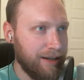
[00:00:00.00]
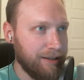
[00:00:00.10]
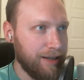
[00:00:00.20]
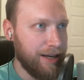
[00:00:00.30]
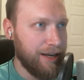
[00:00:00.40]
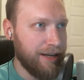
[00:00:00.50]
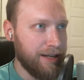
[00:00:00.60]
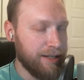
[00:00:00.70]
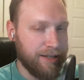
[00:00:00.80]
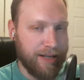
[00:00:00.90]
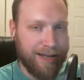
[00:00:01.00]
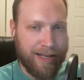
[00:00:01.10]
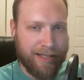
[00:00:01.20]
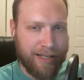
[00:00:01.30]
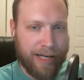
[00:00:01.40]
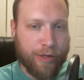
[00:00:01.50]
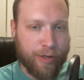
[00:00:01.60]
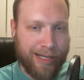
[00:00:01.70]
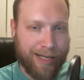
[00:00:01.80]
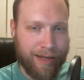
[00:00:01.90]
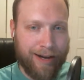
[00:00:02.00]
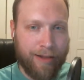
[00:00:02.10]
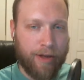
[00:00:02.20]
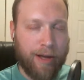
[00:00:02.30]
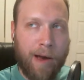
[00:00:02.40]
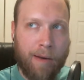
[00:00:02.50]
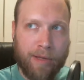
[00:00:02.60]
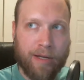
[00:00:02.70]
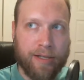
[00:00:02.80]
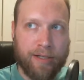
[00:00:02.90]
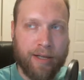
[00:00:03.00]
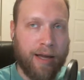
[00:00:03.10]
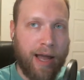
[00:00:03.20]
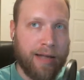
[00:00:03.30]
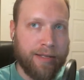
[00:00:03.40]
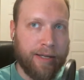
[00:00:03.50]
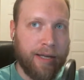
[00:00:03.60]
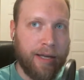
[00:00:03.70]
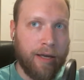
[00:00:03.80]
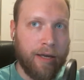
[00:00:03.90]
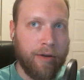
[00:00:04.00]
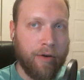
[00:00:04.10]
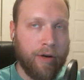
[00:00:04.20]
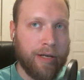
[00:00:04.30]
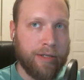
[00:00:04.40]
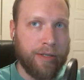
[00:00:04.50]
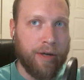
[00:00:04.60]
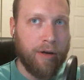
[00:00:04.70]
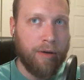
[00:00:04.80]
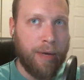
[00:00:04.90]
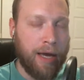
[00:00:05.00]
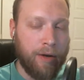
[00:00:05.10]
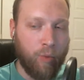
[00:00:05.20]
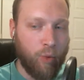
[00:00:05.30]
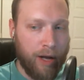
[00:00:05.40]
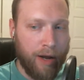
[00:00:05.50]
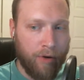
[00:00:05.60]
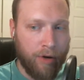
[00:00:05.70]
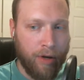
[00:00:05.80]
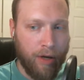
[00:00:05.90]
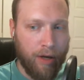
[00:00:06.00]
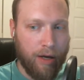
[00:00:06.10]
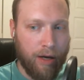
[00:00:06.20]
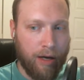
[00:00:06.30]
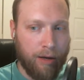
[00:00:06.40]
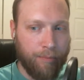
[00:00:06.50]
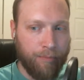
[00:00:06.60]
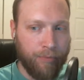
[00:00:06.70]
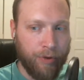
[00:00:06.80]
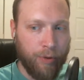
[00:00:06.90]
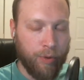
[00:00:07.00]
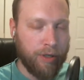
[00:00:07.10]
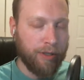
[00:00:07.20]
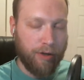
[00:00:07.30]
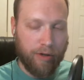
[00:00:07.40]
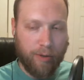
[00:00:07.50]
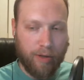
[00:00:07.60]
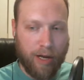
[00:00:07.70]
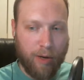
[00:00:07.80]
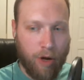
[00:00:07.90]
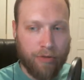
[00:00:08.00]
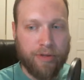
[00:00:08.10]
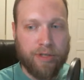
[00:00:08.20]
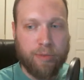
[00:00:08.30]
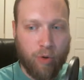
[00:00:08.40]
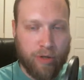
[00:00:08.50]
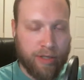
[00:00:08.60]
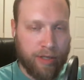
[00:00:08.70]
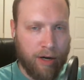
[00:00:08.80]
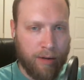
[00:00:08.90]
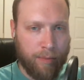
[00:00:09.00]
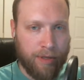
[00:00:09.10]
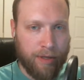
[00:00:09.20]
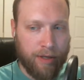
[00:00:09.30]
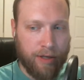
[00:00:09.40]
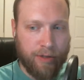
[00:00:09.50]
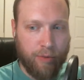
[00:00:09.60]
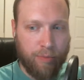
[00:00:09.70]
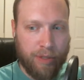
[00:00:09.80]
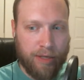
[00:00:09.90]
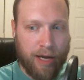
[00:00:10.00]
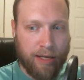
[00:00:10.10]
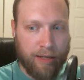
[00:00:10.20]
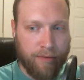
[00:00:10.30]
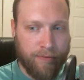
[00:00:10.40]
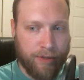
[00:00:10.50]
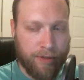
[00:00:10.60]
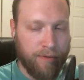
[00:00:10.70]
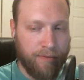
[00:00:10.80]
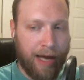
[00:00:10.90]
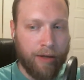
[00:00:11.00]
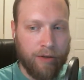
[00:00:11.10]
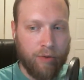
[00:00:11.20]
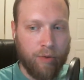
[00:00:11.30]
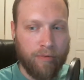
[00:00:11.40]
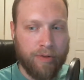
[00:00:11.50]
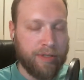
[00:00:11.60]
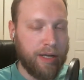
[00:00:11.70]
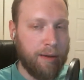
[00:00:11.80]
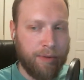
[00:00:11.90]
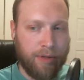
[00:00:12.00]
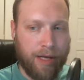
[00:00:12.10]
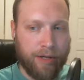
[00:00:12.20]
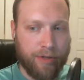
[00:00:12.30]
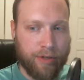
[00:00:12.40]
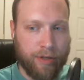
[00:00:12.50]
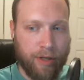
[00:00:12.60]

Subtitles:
like it's an interesting thing to think about, because like as a kid or as a young man or whatever, you would clearly like want the sports car because you'd be naive to the value of the stamp collection.